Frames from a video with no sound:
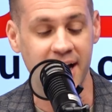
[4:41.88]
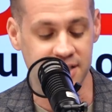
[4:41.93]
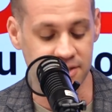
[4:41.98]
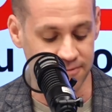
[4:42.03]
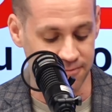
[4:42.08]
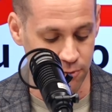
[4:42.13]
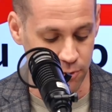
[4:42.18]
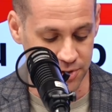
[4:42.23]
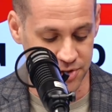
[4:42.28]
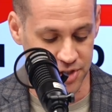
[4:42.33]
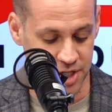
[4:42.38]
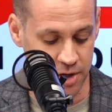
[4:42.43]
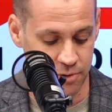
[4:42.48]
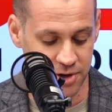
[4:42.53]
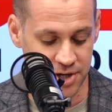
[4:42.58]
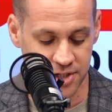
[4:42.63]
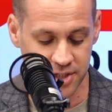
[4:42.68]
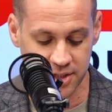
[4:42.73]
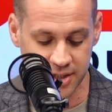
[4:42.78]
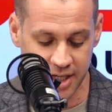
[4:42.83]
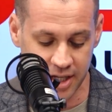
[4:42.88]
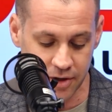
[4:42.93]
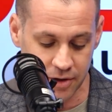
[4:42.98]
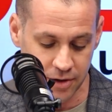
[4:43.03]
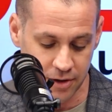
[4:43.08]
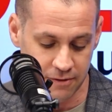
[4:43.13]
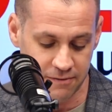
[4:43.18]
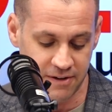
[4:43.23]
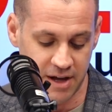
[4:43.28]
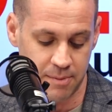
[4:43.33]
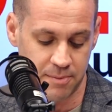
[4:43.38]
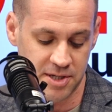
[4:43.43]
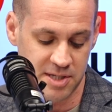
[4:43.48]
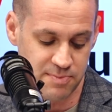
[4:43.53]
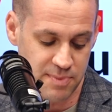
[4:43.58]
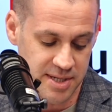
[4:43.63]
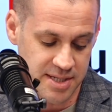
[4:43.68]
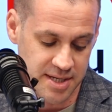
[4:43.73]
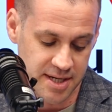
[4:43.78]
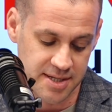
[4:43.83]
As a fourth generation leader in your family's
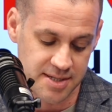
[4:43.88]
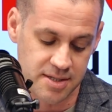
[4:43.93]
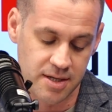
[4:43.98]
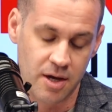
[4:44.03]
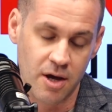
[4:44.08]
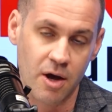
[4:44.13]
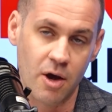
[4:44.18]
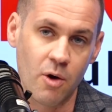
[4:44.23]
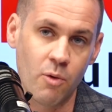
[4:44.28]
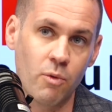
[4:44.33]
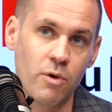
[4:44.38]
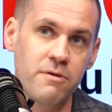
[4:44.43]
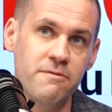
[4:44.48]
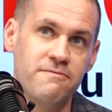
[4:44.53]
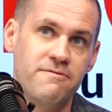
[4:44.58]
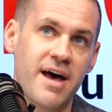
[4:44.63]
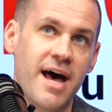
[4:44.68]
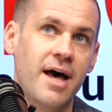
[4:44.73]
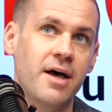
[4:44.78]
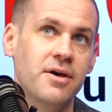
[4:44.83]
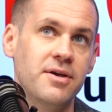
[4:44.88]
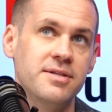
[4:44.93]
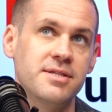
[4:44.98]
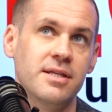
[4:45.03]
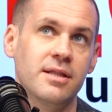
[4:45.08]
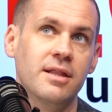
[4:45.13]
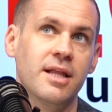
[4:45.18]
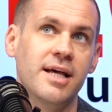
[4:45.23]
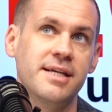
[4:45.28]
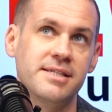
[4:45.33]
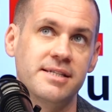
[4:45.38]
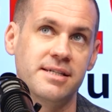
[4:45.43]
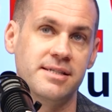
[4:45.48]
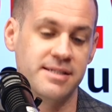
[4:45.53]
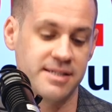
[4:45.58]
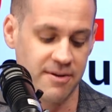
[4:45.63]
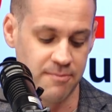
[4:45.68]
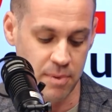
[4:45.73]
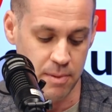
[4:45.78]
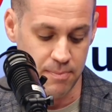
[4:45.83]
business, what values and
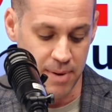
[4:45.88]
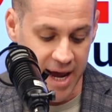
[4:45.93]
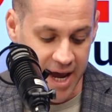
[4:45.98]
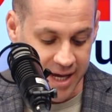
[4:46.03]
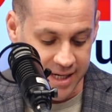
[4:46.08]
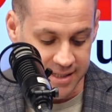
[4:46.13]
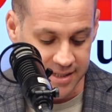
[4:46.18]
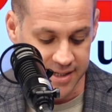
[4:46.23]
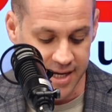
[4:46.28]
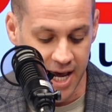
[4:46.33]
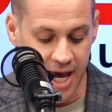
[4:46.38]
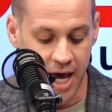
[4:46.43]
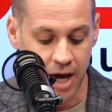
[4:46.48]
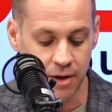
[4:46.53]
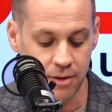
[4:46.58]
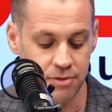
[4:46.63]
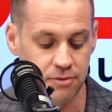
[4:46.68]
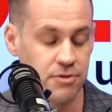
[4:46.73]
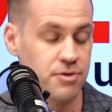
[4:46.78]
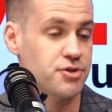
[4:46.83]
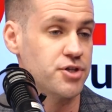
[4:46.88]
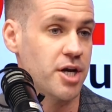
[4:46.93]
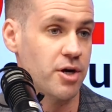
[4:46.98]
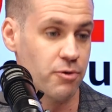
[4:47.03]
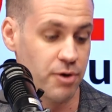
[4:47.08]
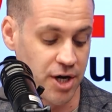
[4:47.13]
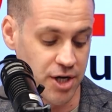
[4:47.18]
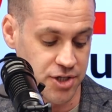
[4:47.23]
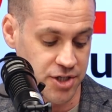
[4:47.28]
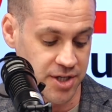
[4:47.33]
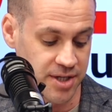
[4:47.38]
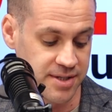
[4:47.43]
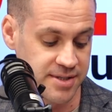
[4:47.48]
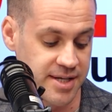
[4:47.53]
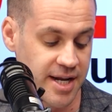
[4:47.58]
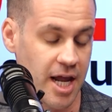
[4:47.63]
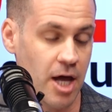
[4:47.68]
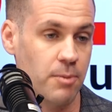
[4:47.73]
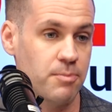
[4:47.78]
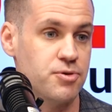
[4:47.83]
lessons have been passed down through the generations
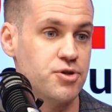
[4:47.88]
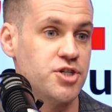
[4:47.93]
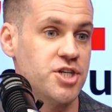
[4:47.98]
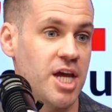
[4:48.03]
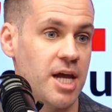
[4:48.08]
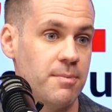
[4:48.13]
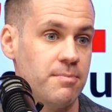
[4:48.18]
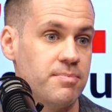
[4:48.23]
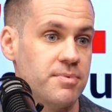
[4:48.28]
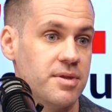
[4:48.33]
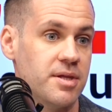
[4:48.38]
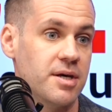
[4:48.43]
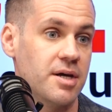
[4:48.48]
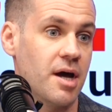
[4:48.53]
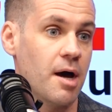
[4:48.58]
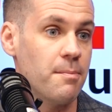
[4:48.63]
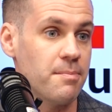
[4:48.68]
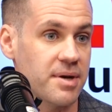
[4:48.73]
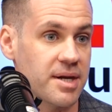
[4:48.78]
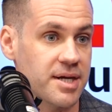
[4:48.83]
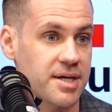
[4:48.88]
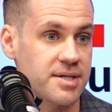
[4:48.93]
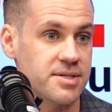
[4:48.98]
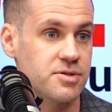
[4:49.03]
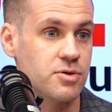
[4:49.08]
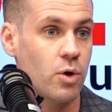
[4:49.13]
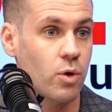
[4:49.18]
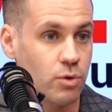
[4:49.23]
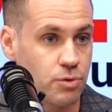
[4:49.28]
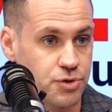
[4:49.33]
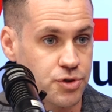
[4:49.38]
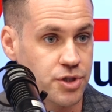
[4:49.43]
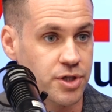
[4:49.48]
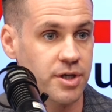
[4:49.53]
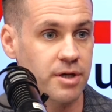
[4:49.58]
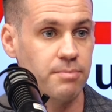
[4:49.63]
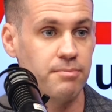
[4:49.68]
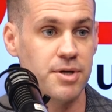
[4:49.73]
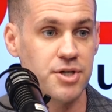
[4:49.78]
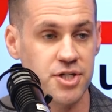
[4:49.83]
that help shape the company's culture
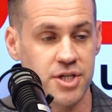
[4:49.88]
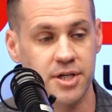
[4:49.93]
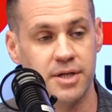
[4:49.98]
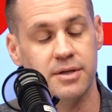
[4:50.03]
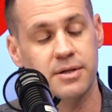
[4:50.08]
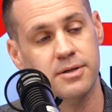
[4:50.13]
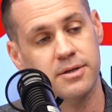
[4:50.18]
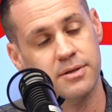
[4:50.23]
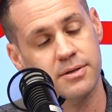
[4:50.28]
and mission?